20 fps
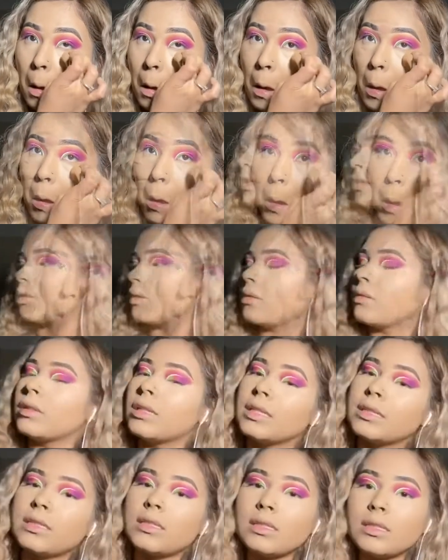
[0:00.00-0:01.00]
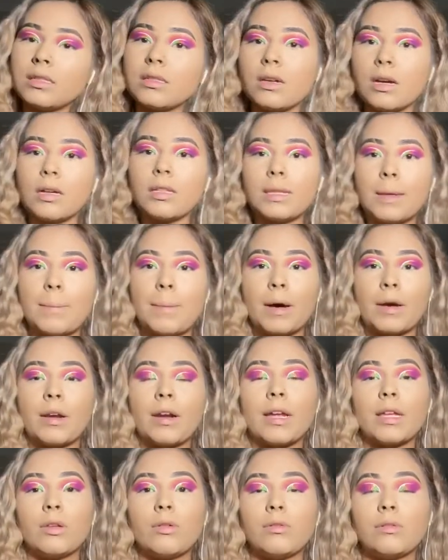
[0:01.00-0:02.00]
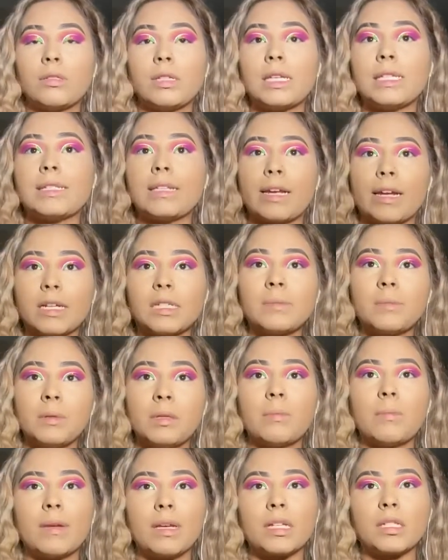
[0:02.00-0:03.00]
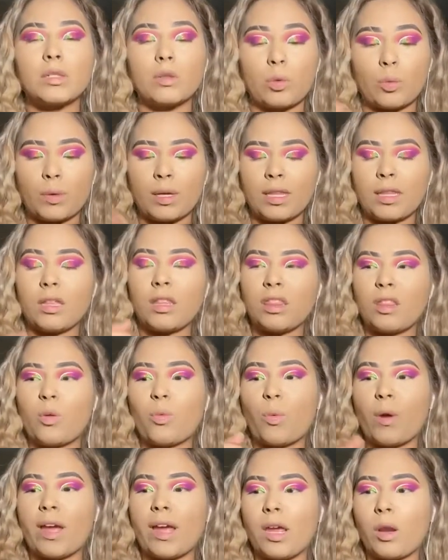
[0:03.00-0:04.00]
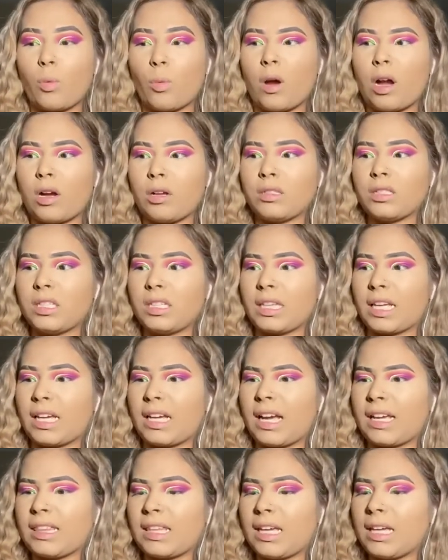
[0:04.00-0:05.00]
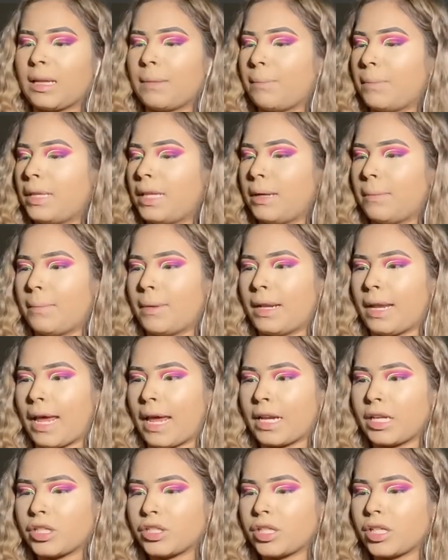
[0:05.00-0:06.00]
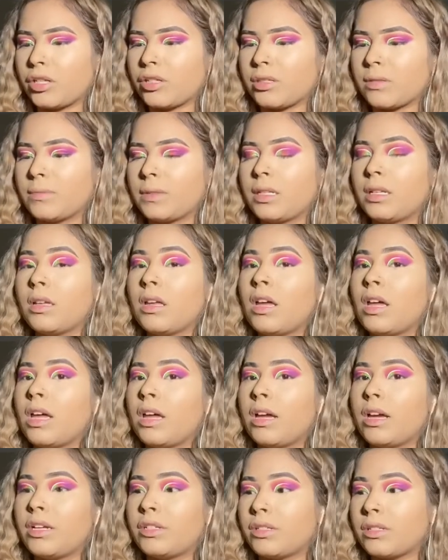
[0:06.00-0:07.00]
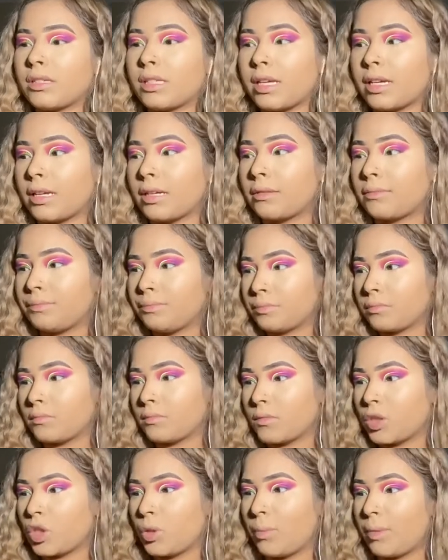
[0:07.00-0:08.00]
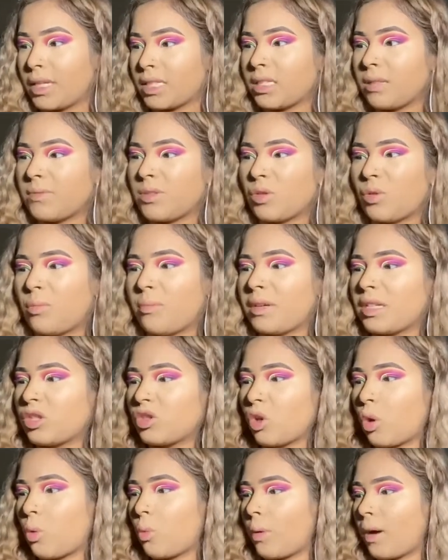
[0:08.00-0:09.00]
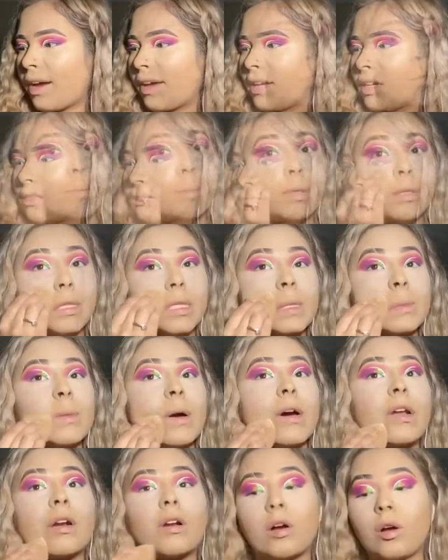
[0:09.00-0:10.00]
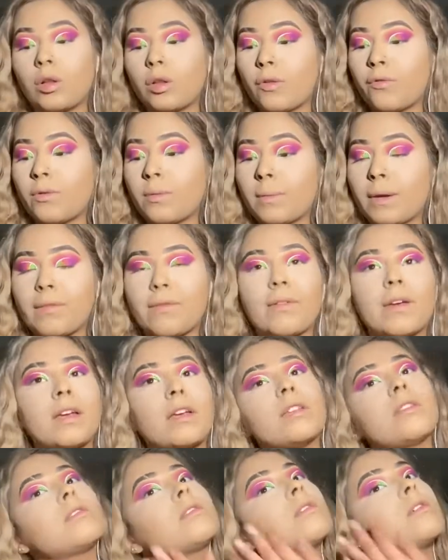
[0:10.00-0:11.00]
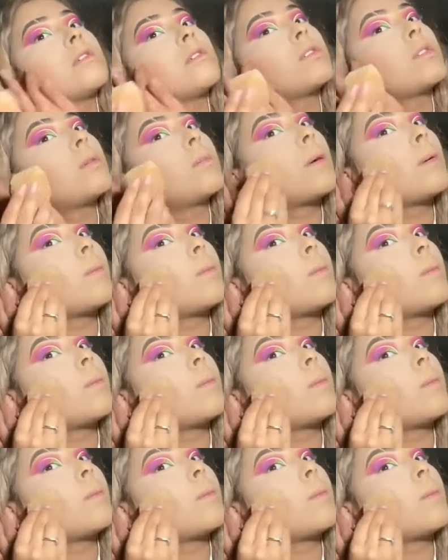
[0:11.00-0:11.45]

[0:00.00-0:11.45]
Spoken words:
Okay, so this is the powder I use. It's Airspun mixed with the Wet n Wild and like I think the banana shade or something. It's just like to mix up so it won't be so white. You put this powder all over my face so my